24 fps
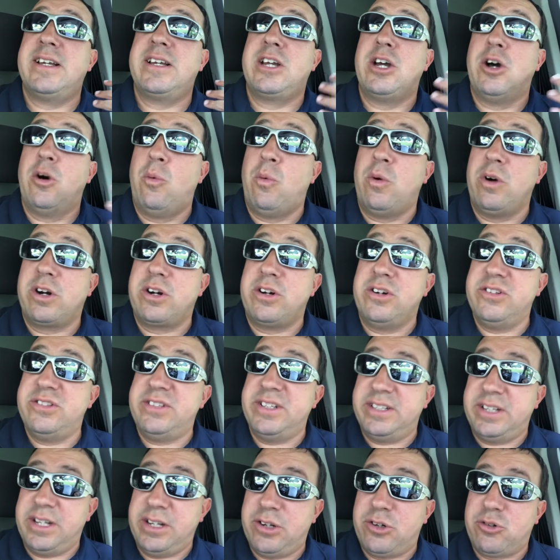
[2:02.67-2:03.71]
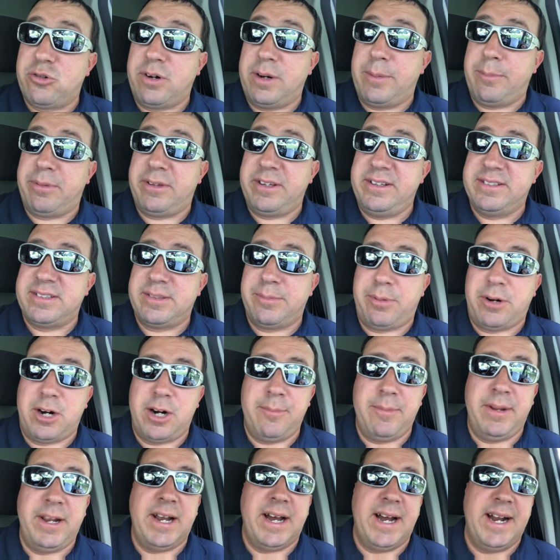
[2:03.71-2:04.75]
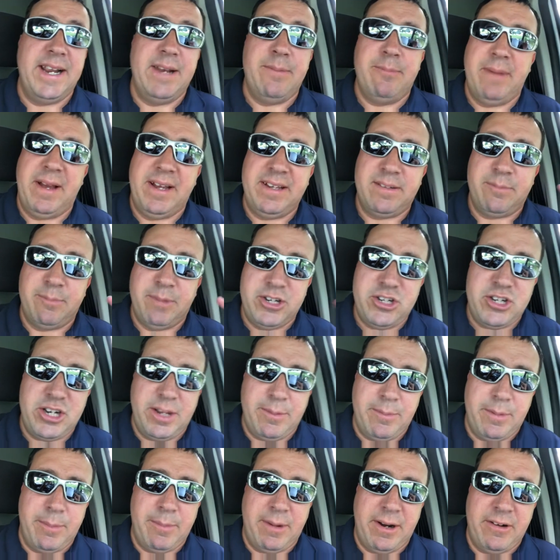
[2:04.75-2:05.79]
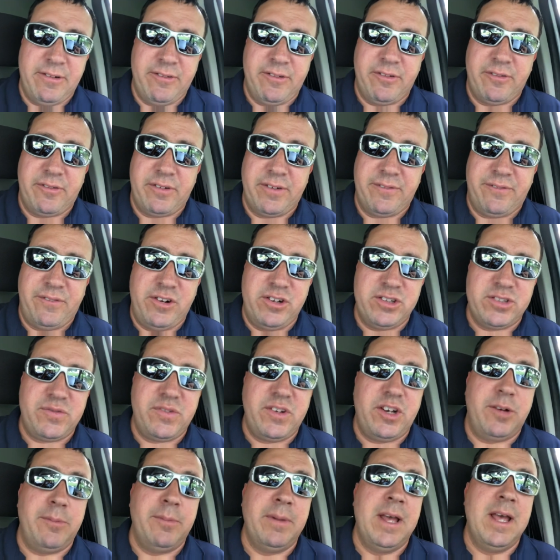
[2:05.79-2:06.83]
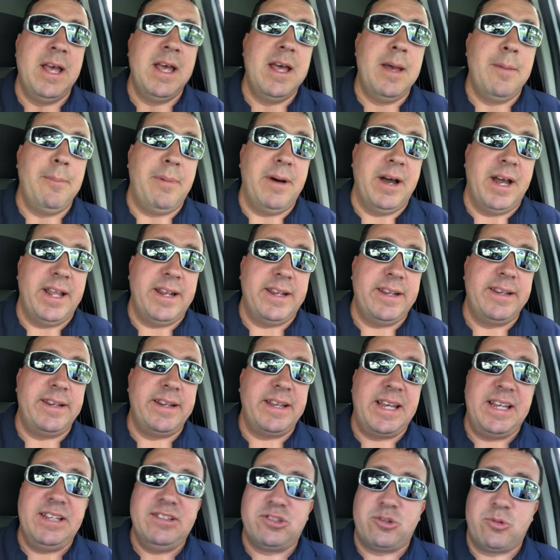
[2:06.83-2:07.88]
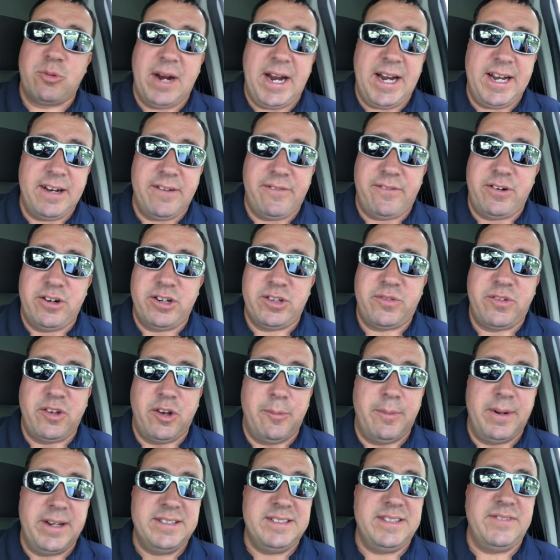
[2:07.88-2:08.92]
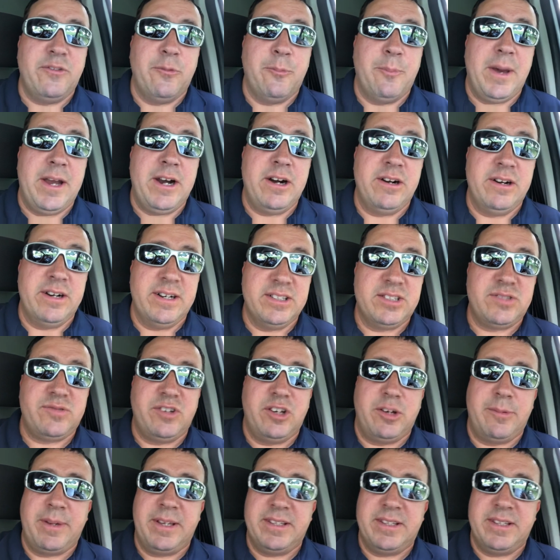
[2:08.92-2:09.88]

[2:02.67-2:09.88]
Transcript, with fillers: co-workers in the Detroit Police Department. I didn't mention him in my review for the first film, but he's great in the first film, and he's even better in this film.